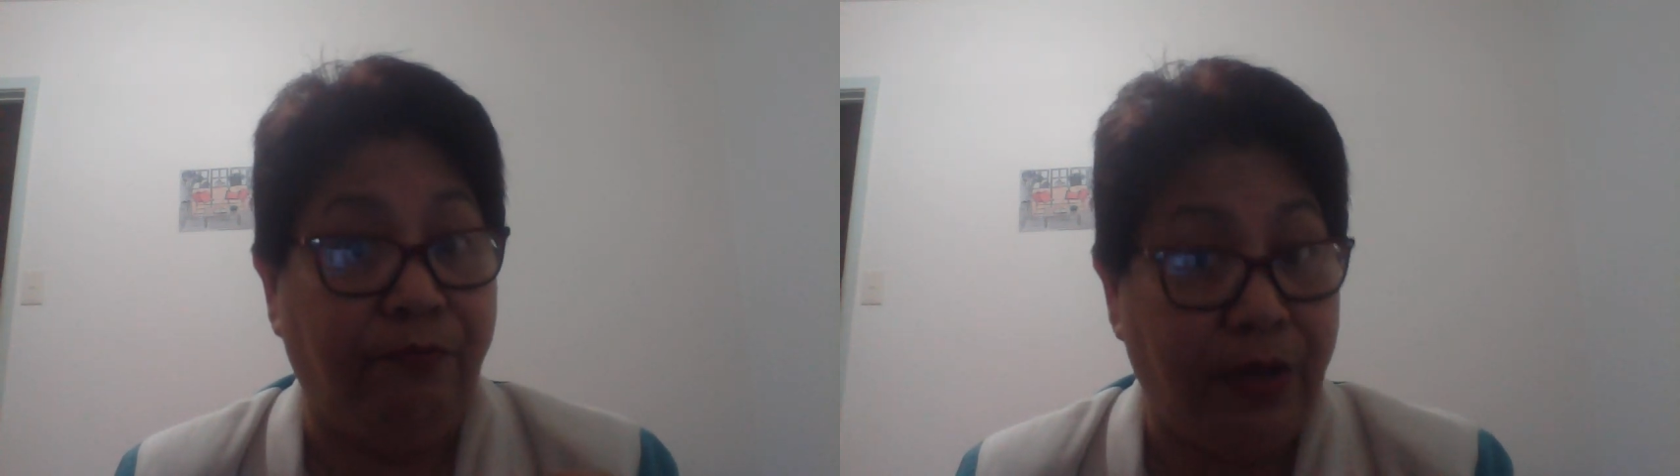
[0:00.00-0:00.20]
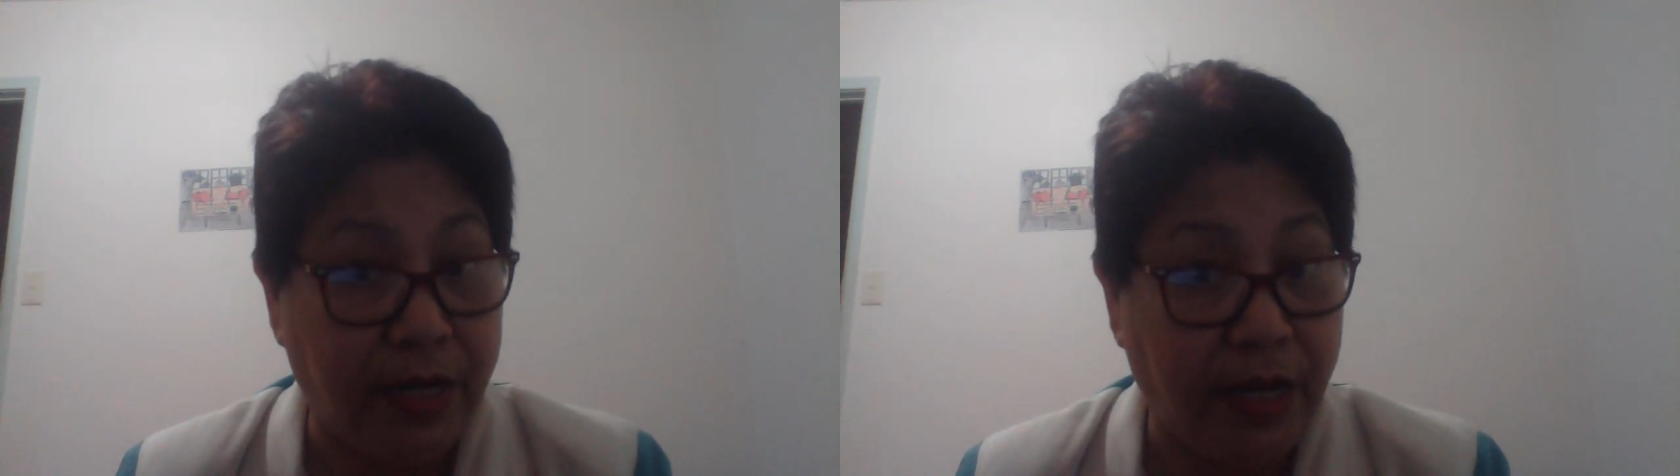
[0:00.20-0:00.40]

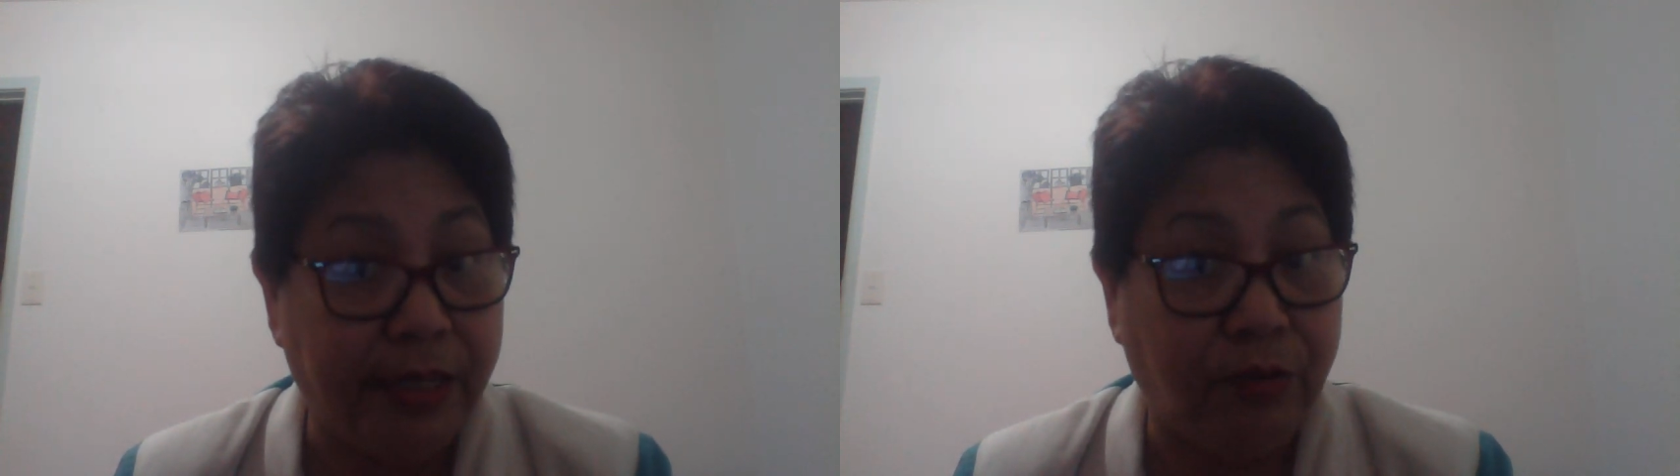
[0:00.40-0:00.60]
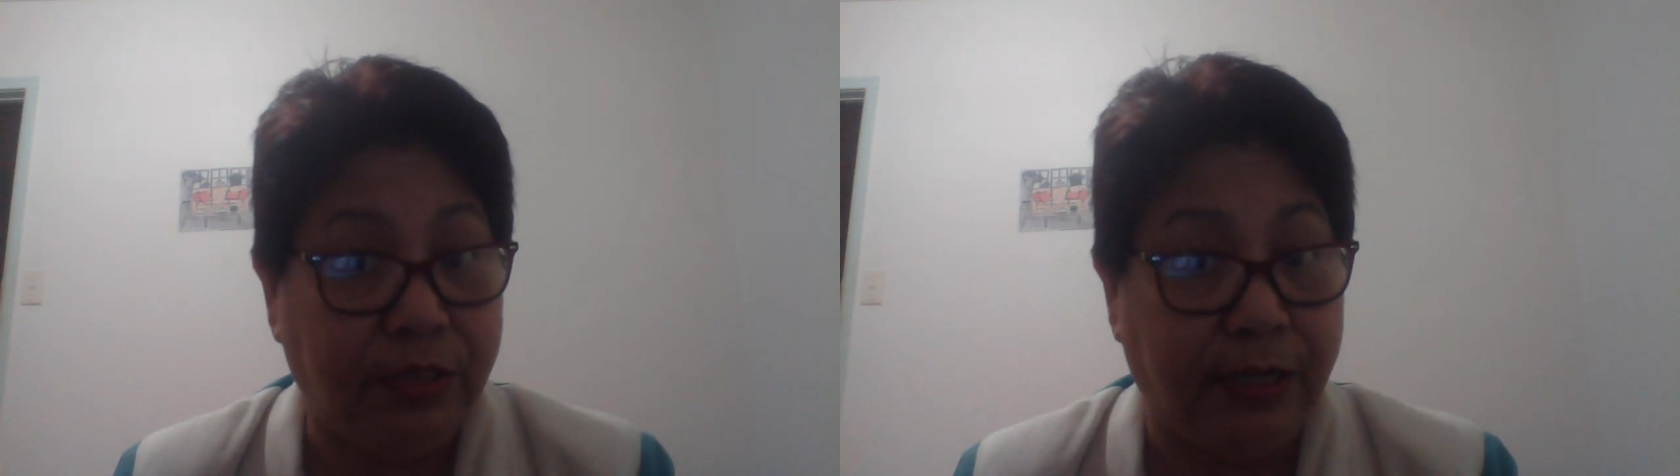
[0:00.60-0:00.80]
very
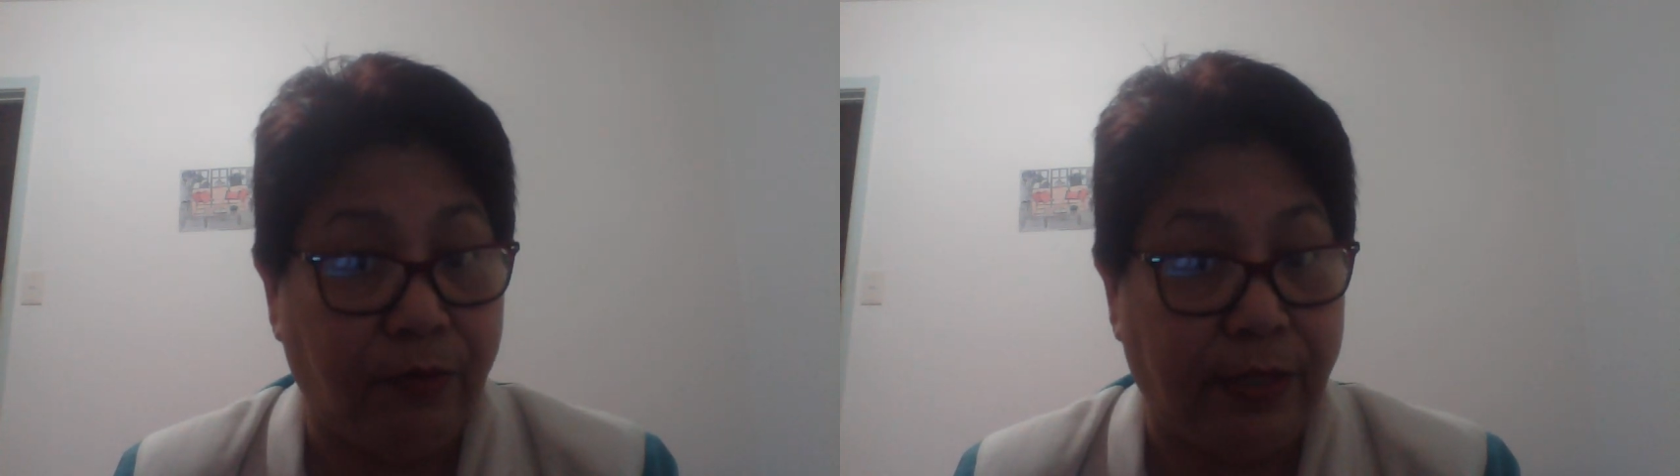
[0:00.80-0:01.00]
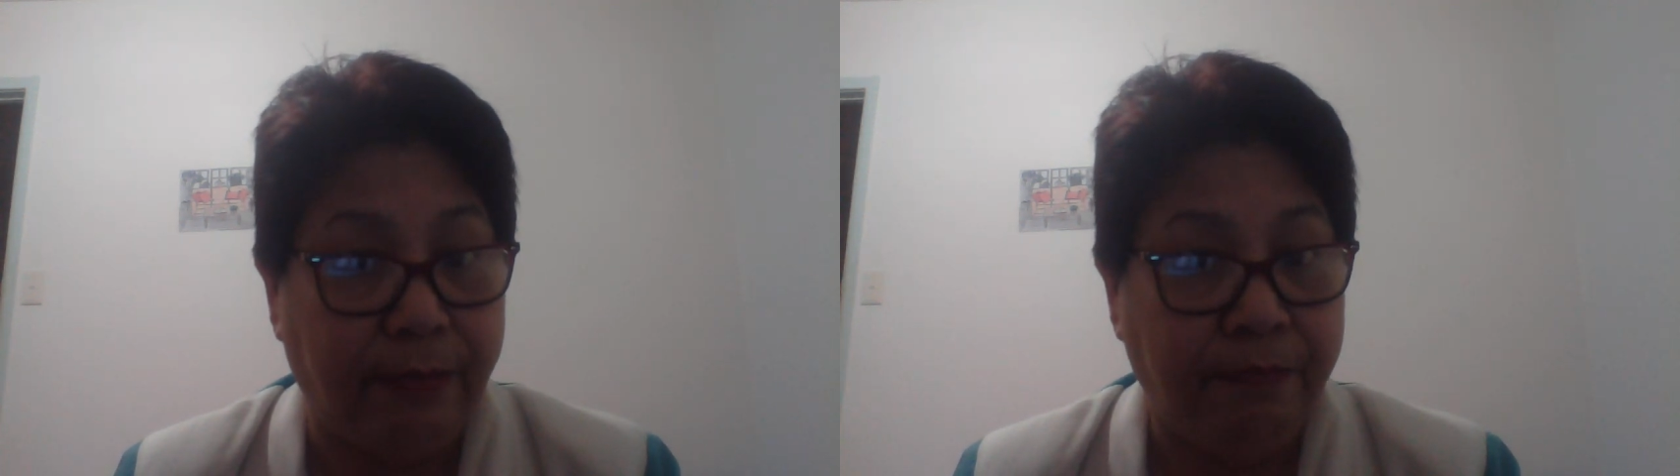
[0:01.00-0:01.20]
hard to deal
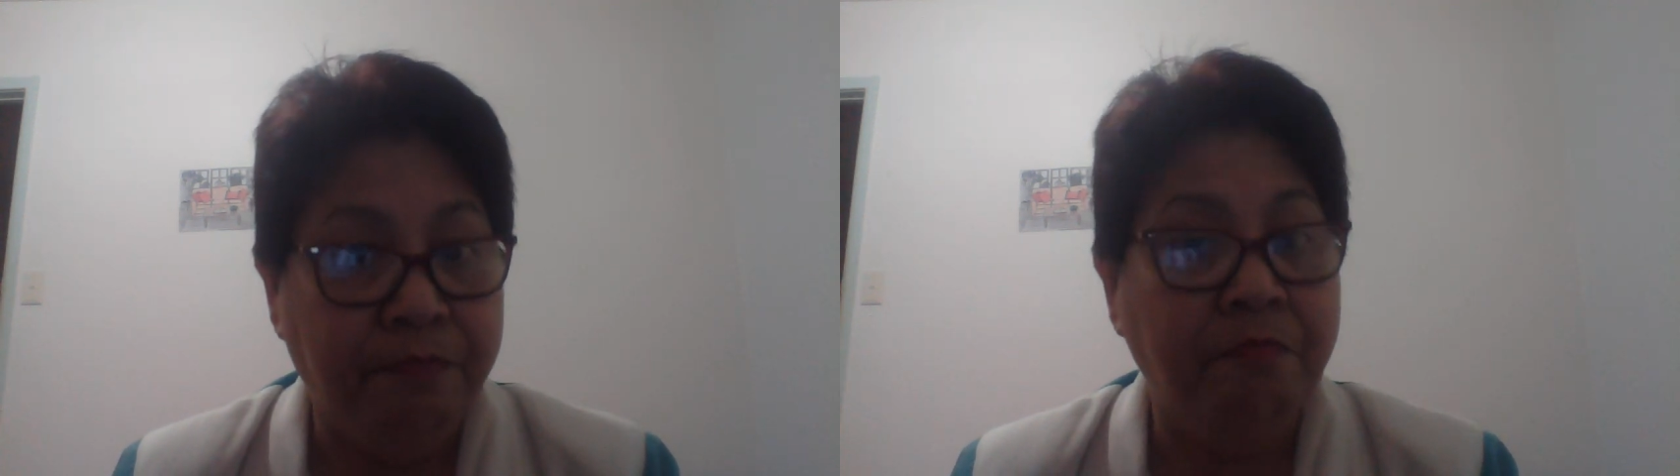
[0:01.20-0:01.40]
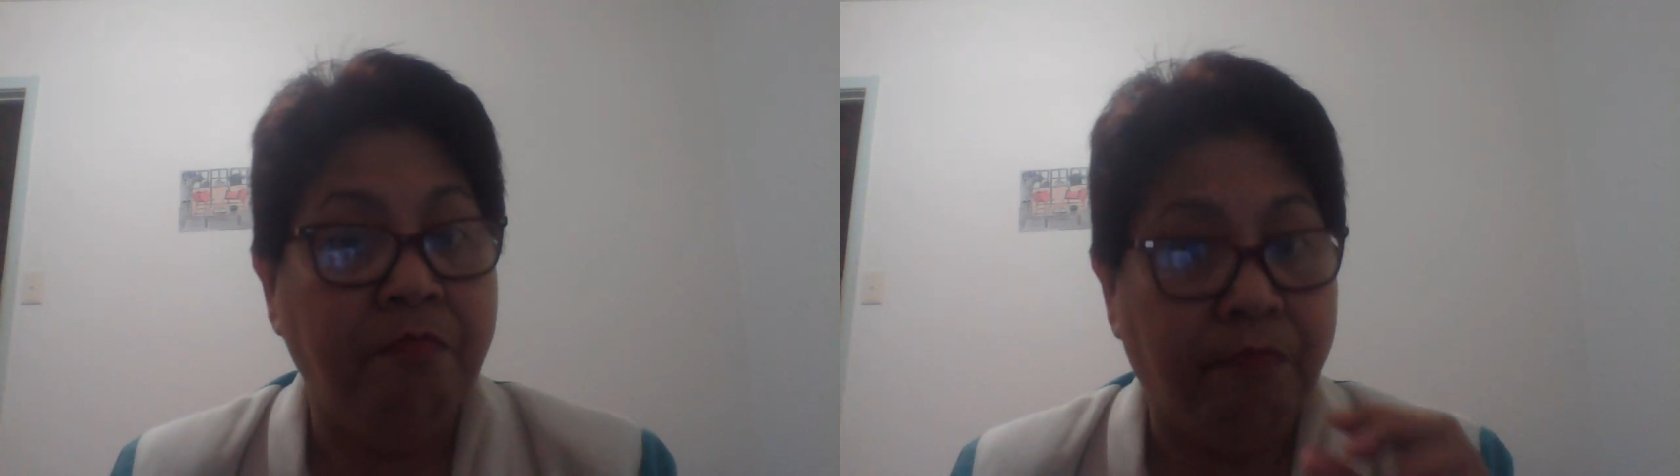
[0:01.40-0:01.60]
with
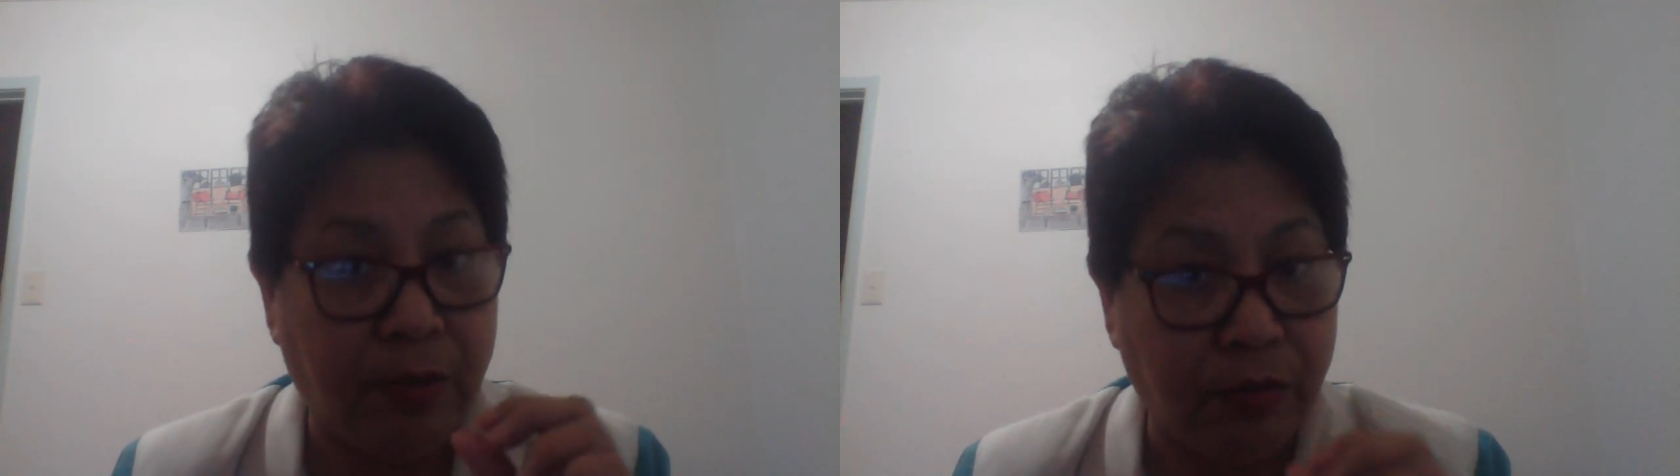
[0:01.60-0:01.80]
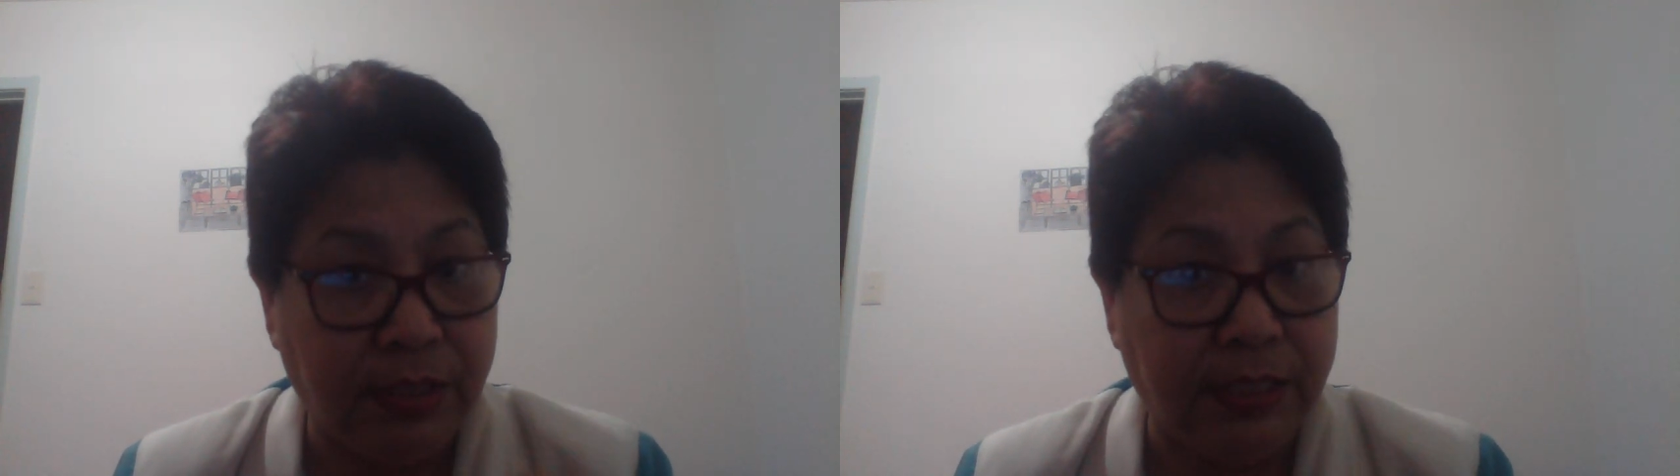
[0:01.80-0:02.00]

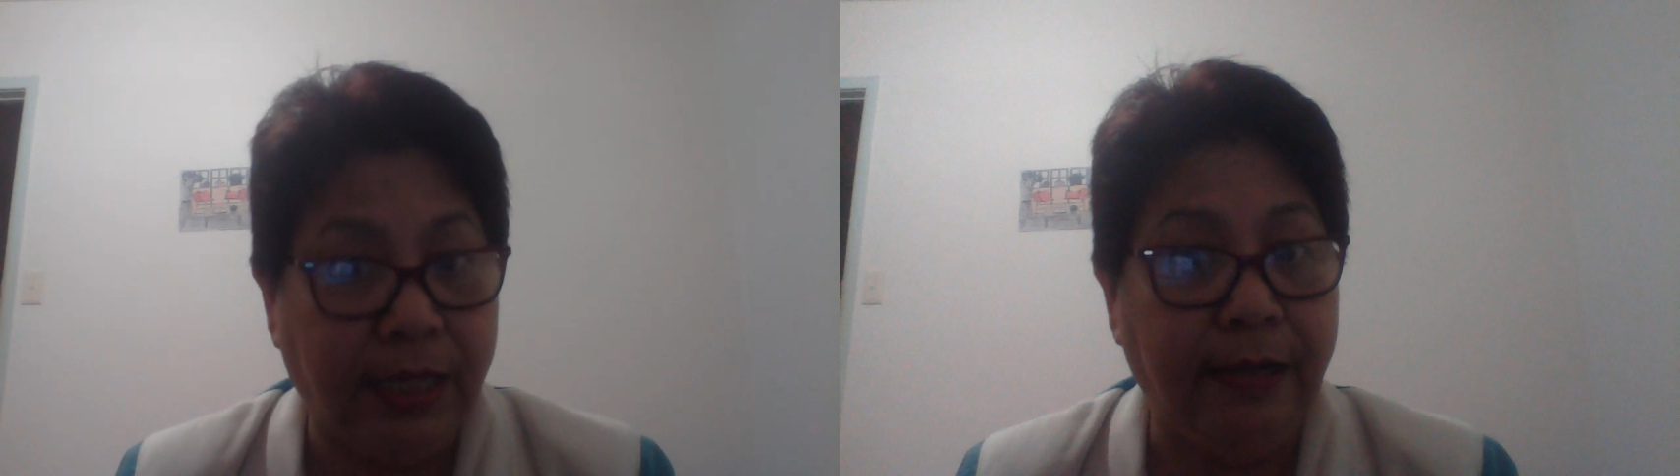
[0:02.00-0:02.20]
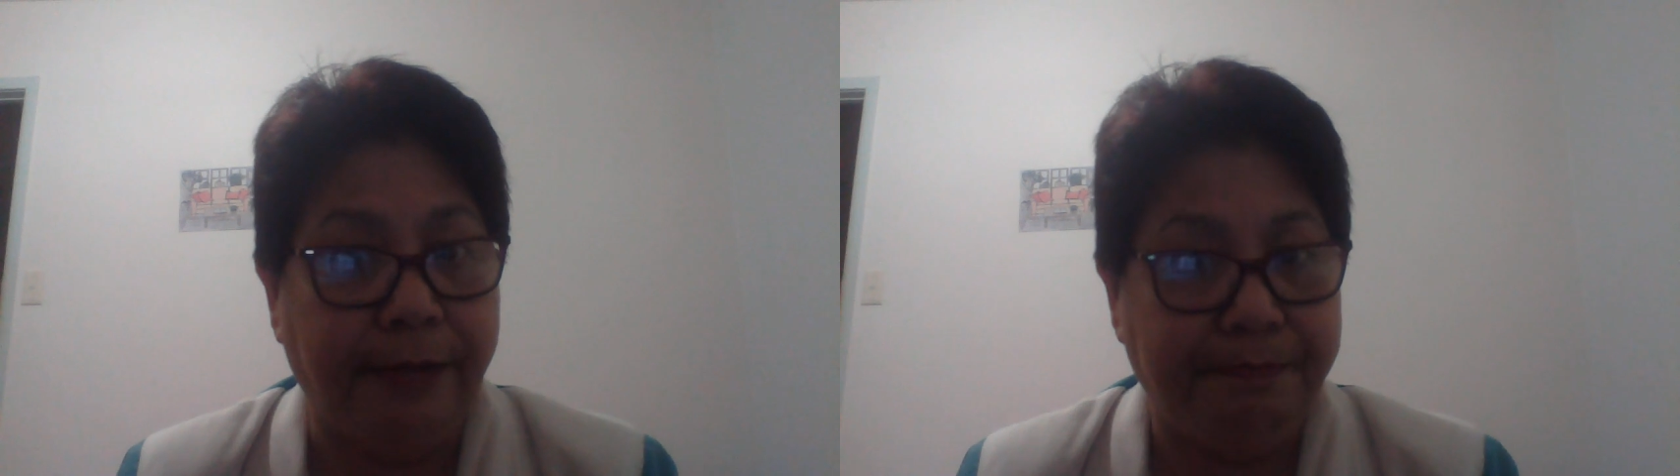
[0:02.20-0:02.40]
because the
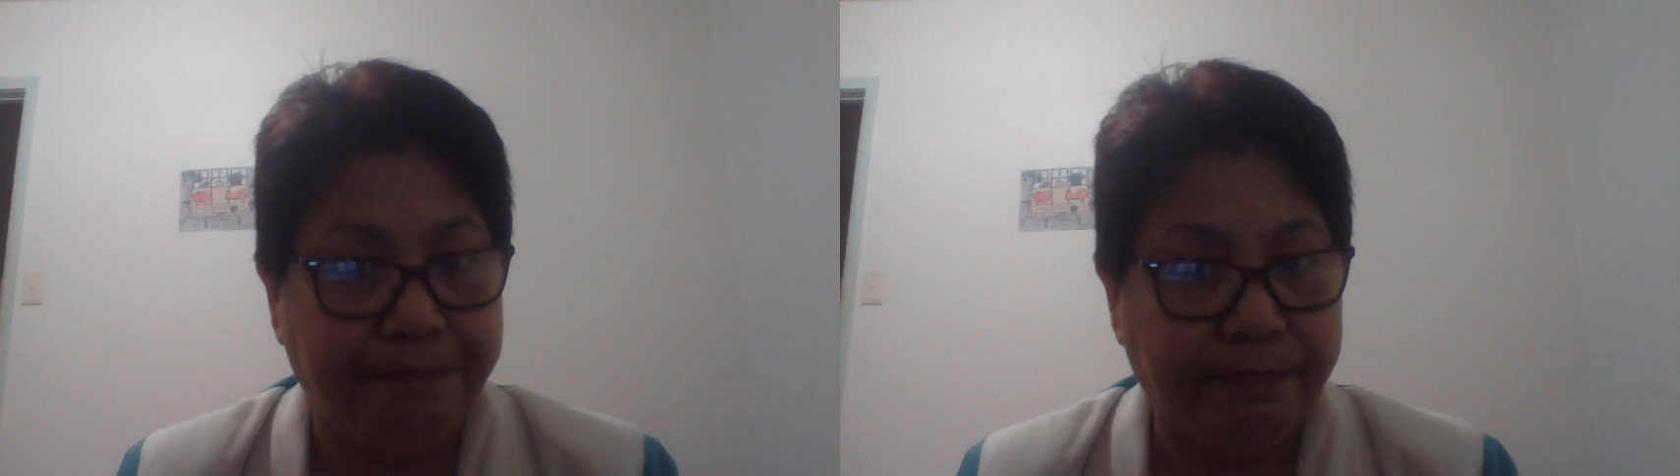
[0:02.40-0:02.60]
seller